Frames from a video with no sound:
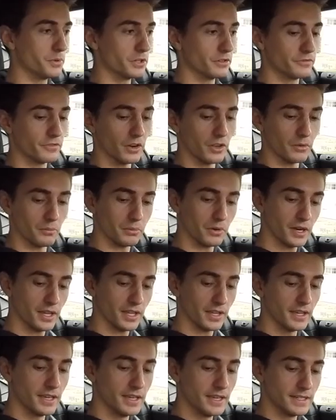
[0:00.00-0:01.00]
your foot on the
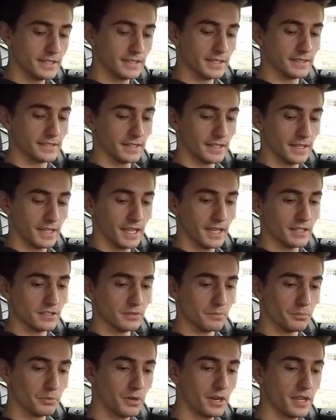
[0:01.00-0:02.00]
brake, disengage the
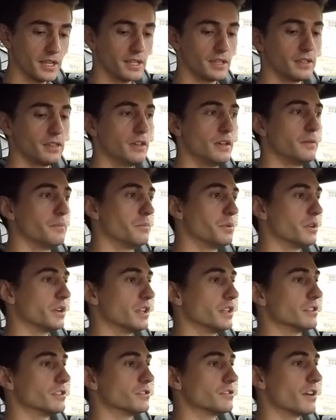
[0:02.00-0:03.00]
brake, put it
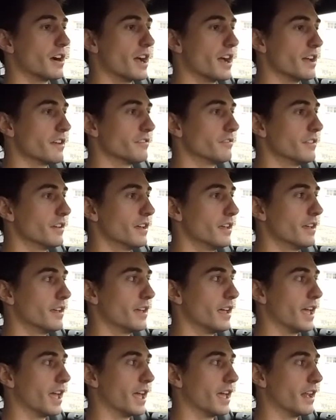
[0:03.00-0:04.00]
into drive.
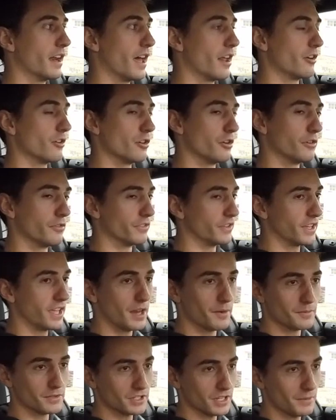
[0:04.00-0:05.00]
And I don't know if the
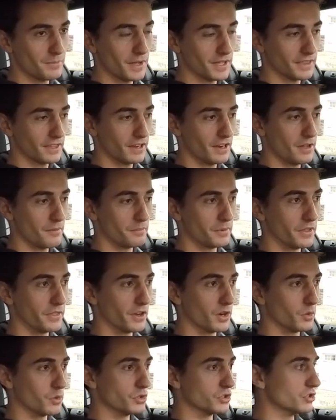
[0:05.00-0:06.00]
camera's gonna pick that up, but
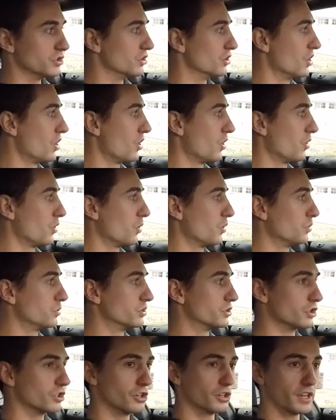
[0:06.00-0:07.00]
there was no
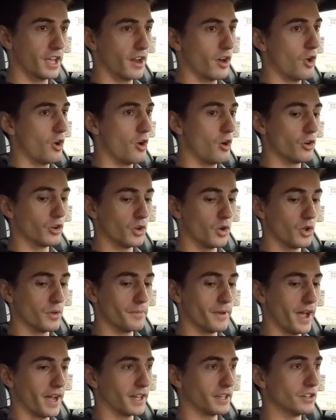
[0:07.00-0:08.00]
jerk at all going
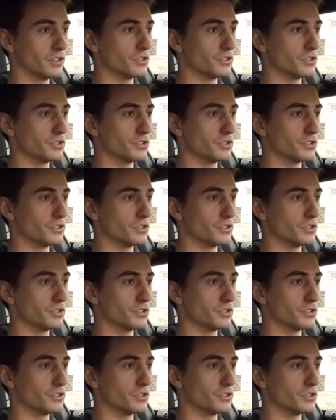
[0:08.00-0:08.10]
back into